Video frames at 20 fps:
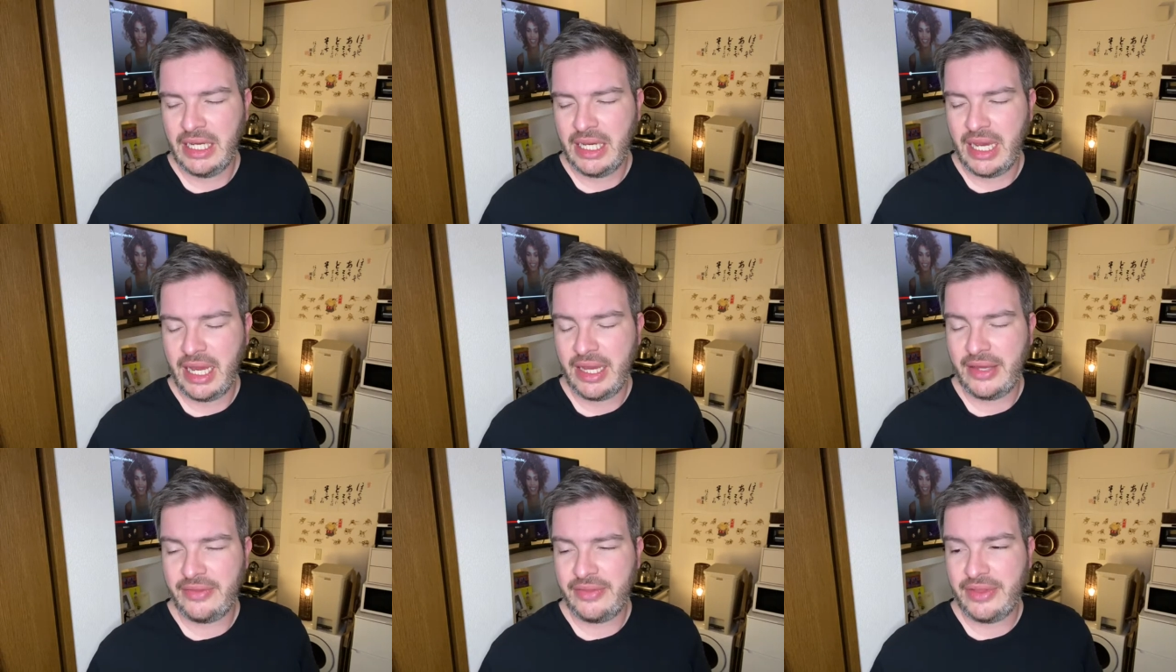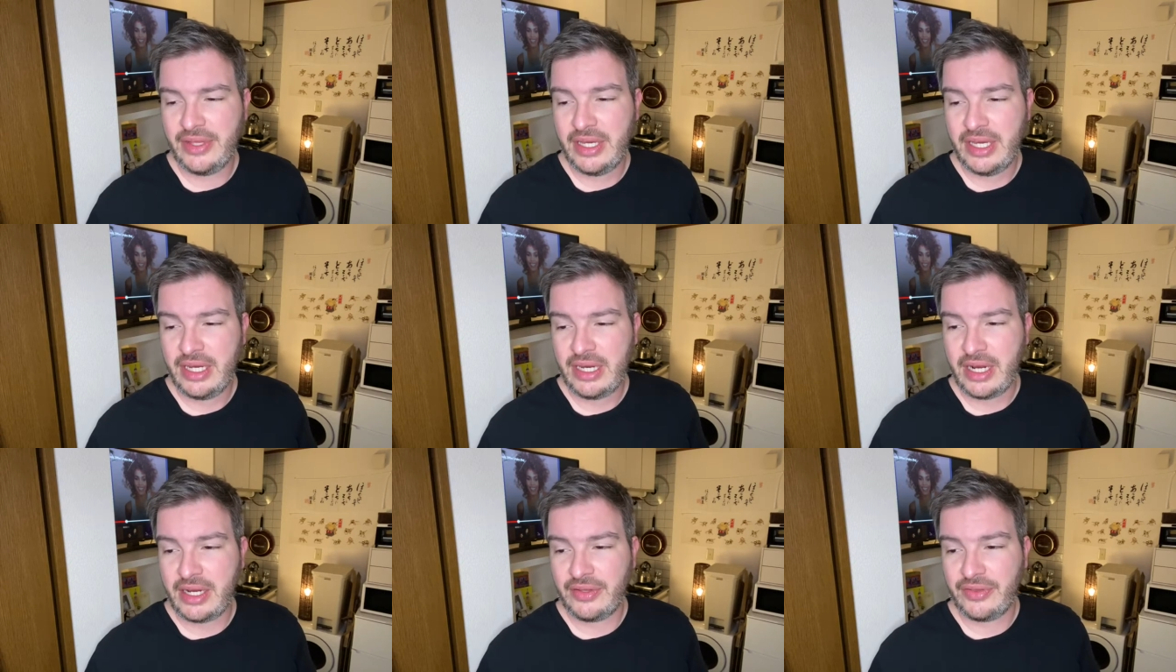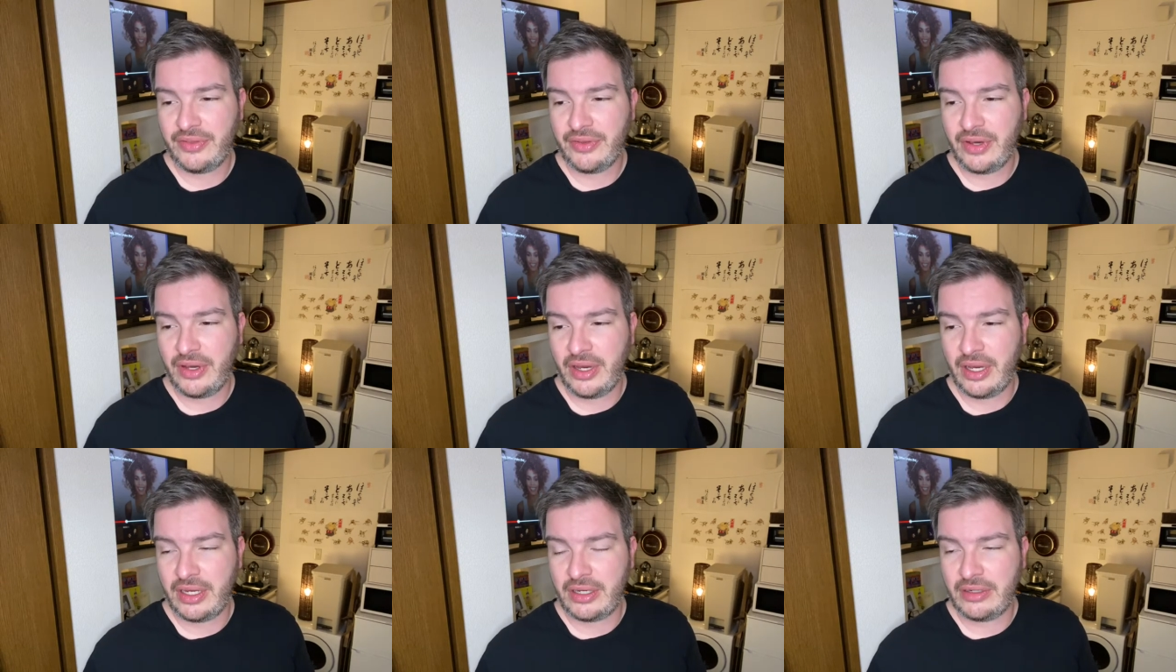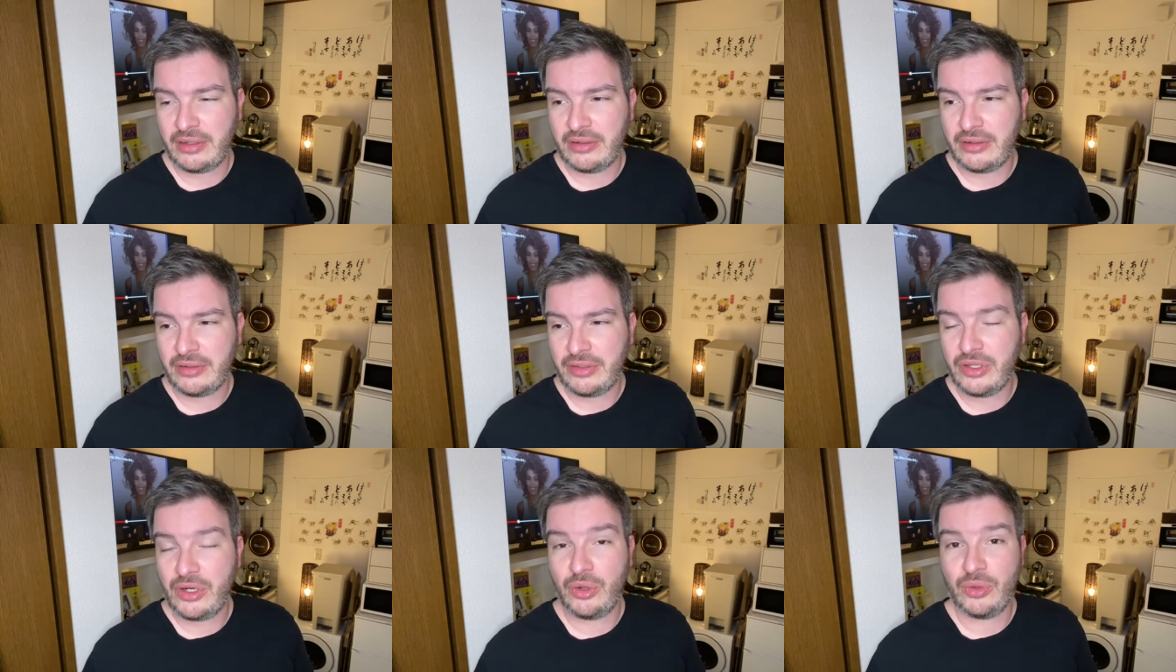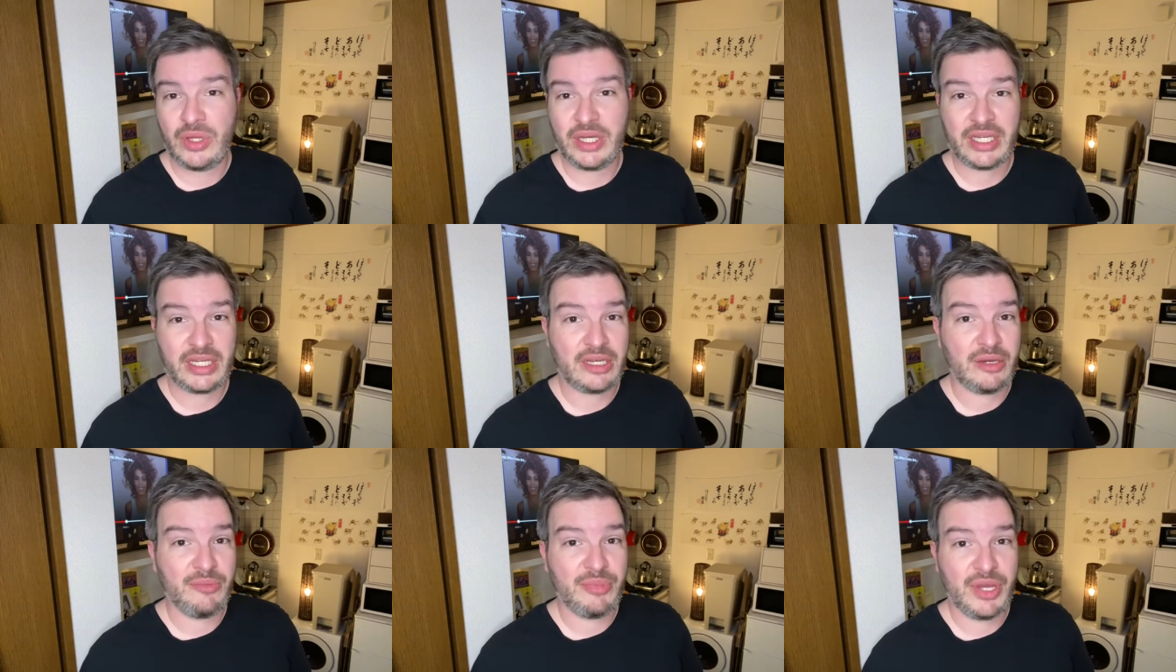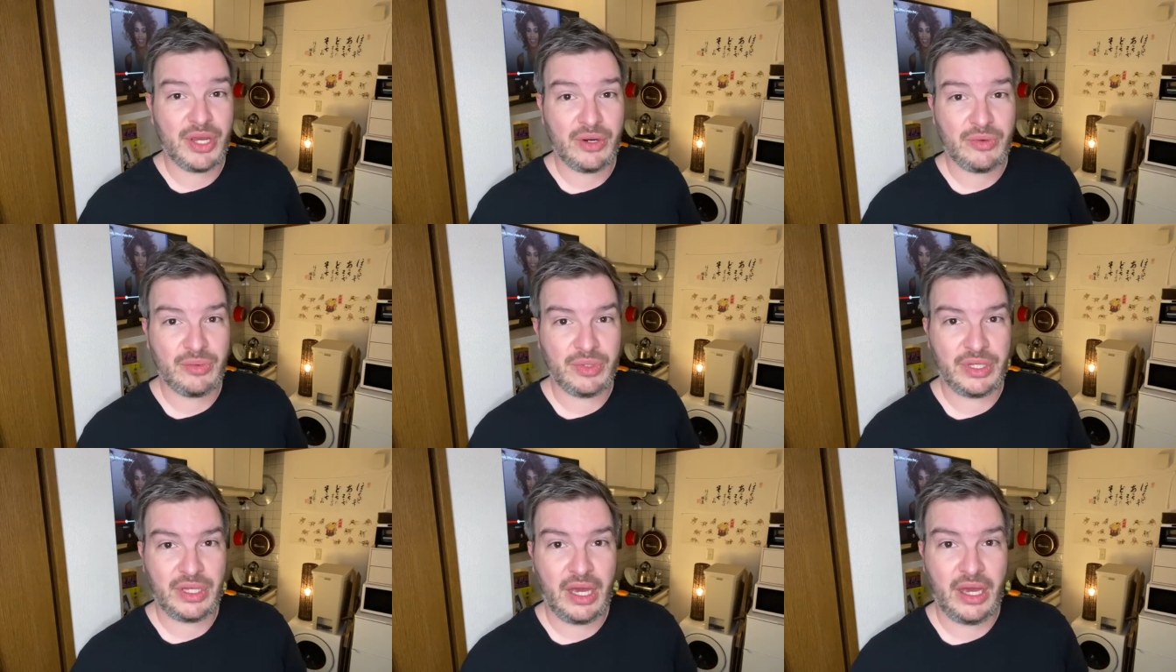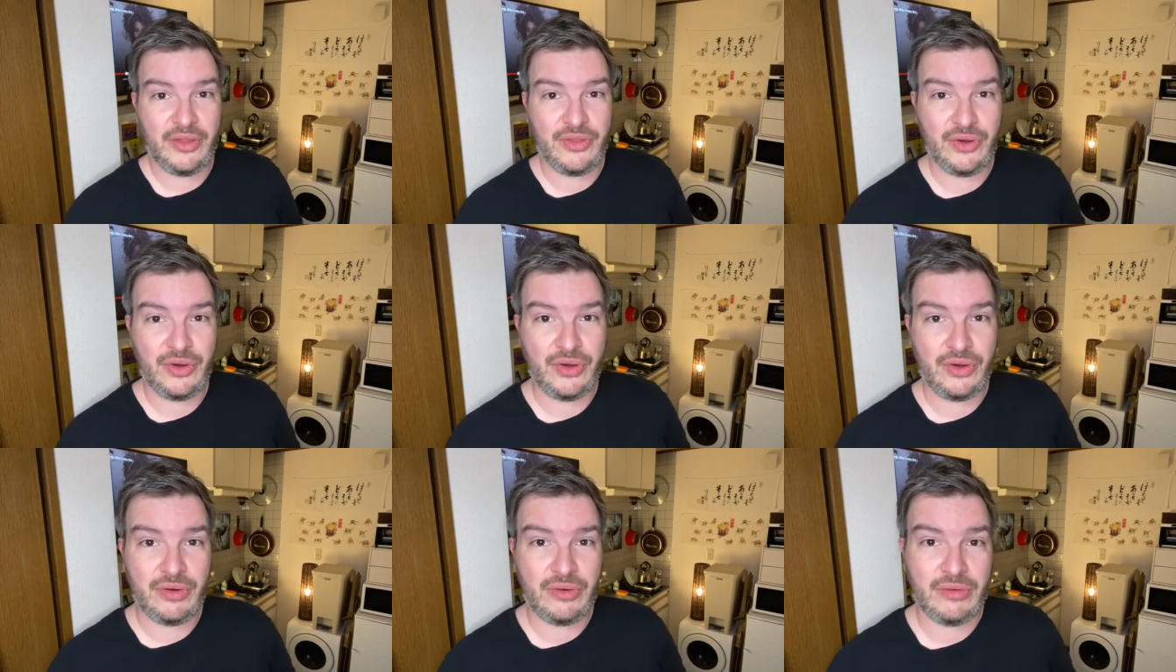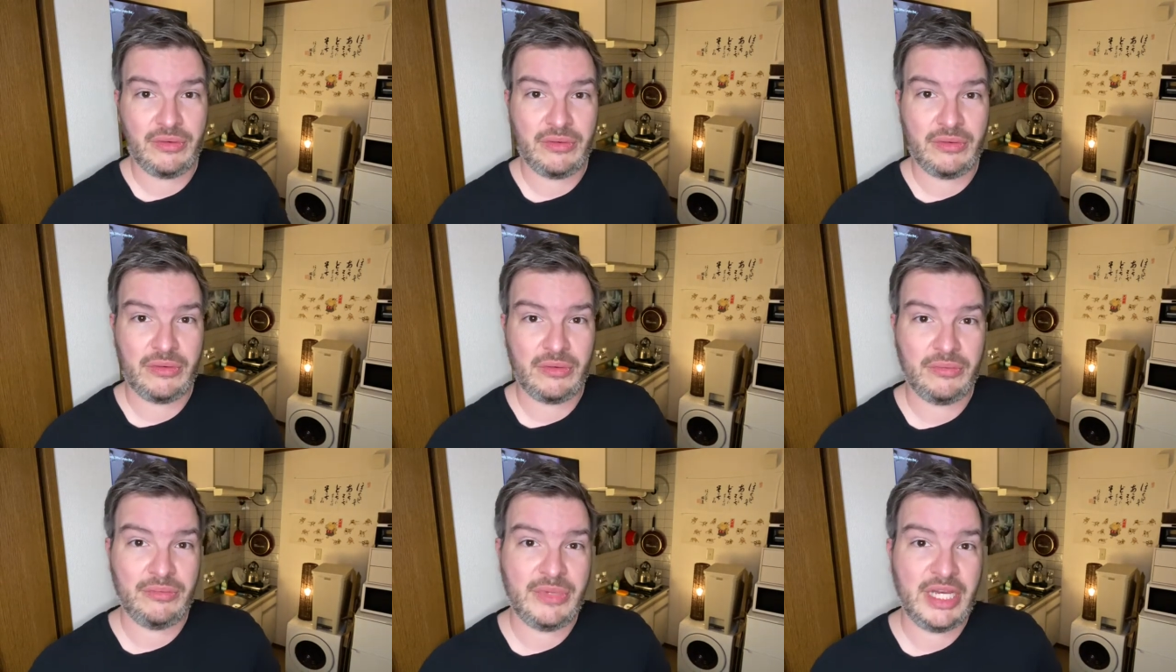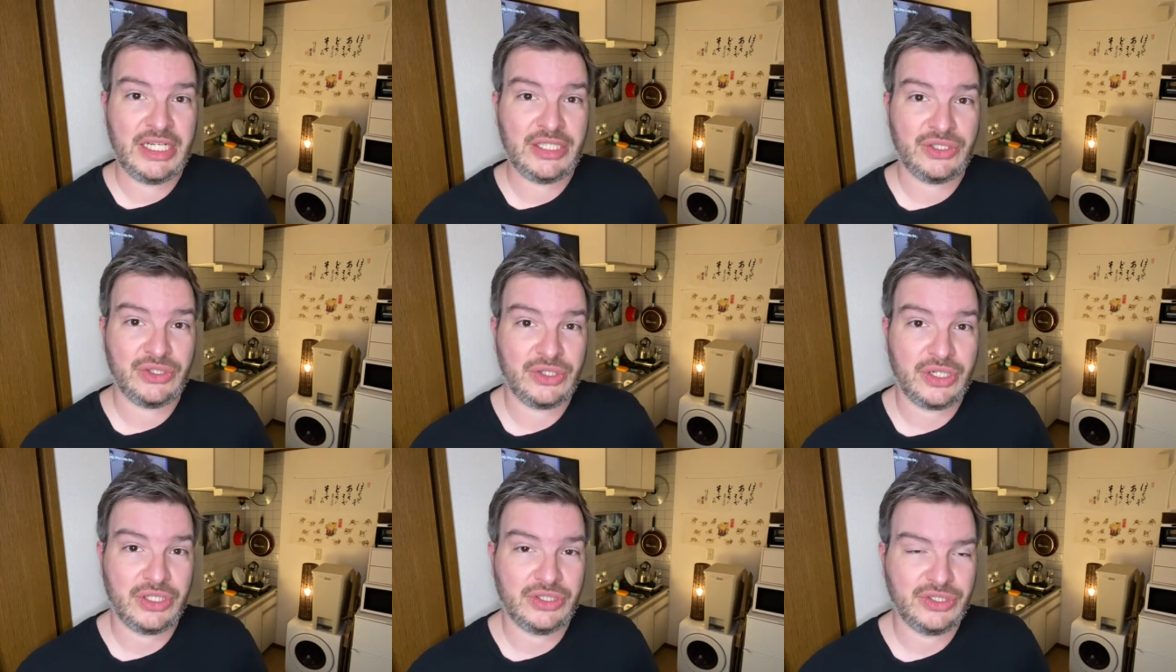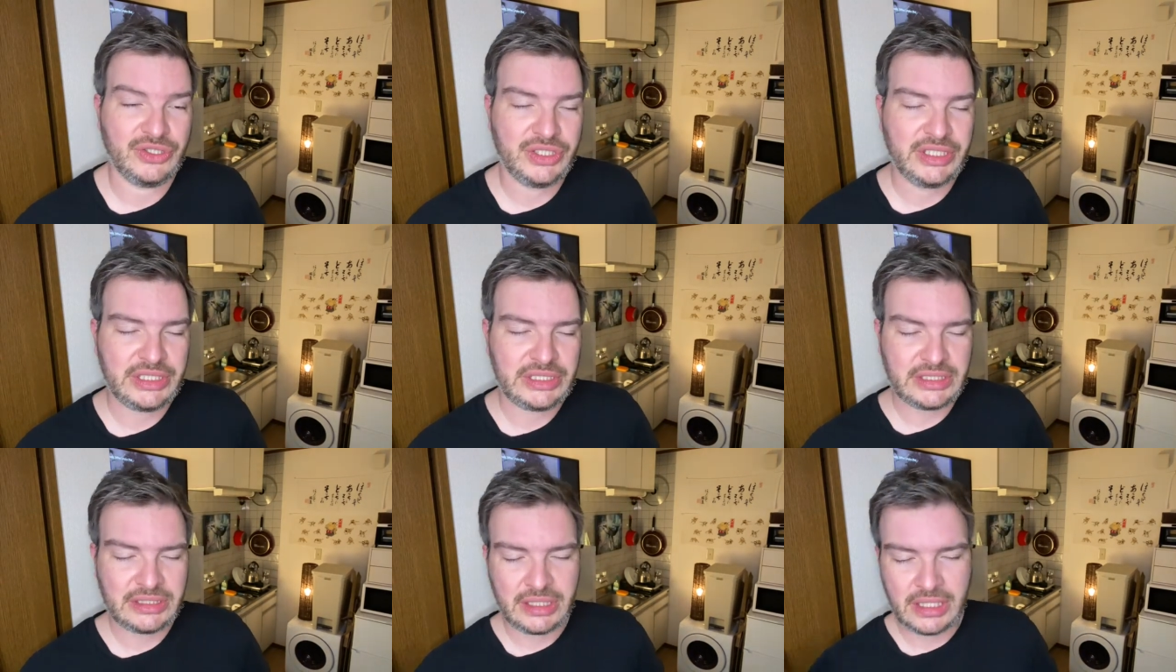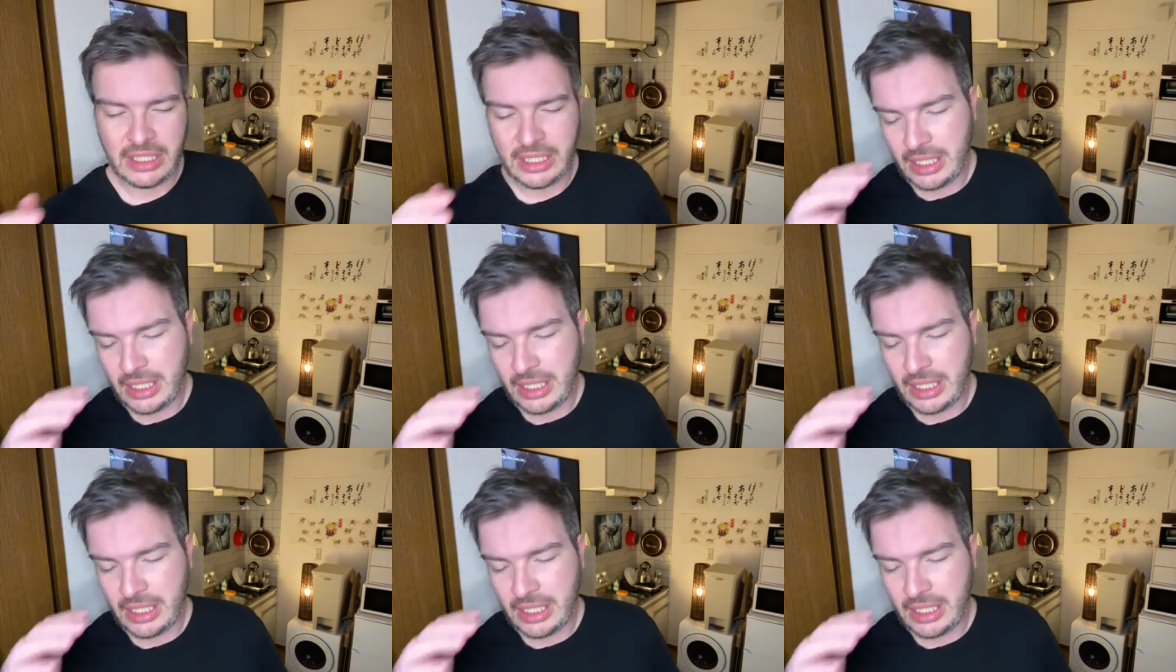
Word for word: And then I thought, you know, like compared with other major countries,